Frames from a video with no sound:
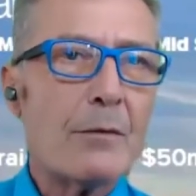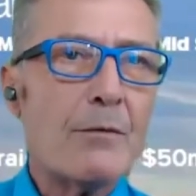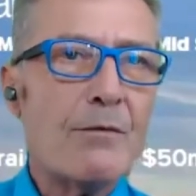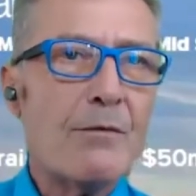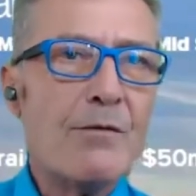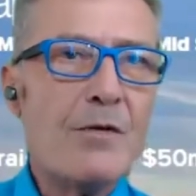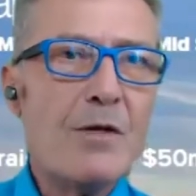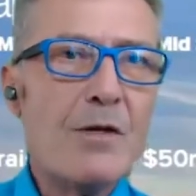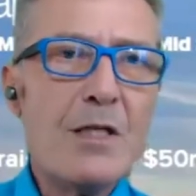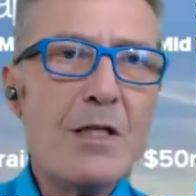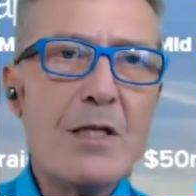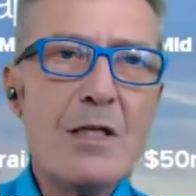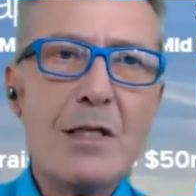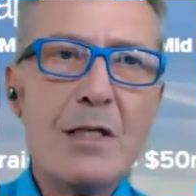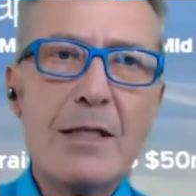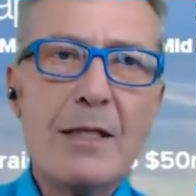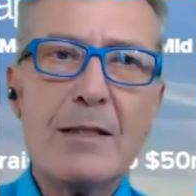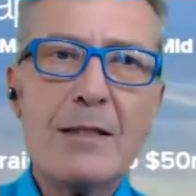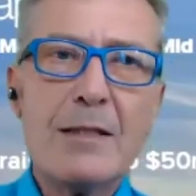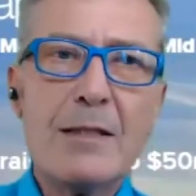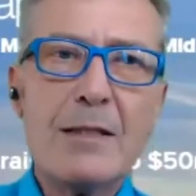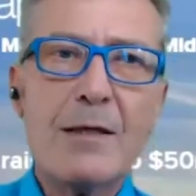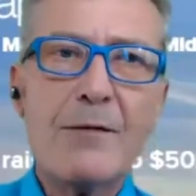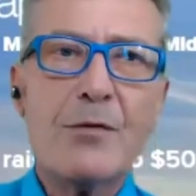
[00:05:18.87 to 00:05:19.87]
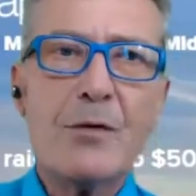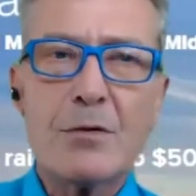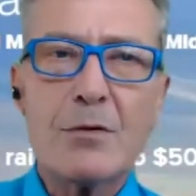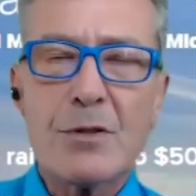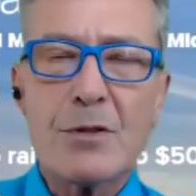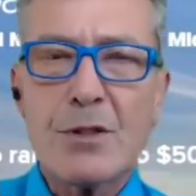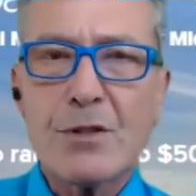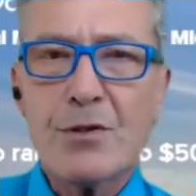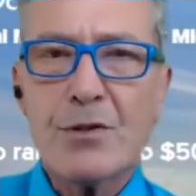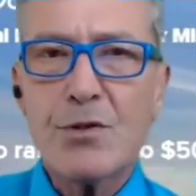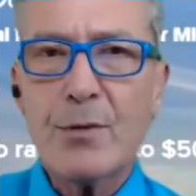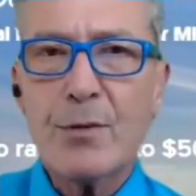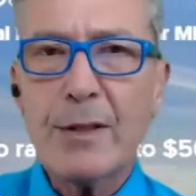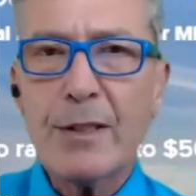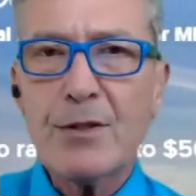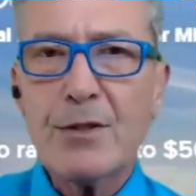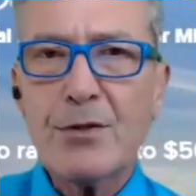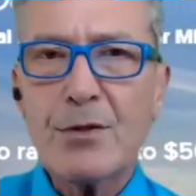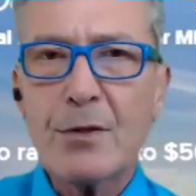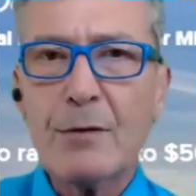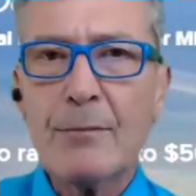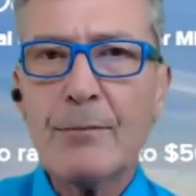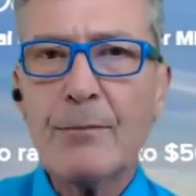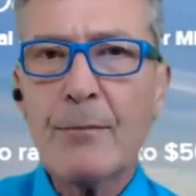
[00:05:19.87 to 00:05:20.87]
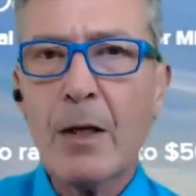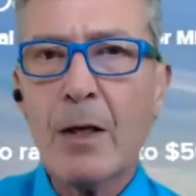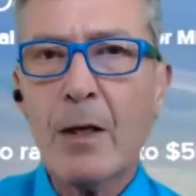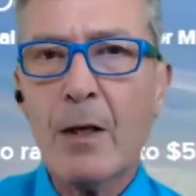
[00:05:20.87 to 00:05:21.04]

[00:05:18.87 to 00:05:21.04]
Really difficult situation.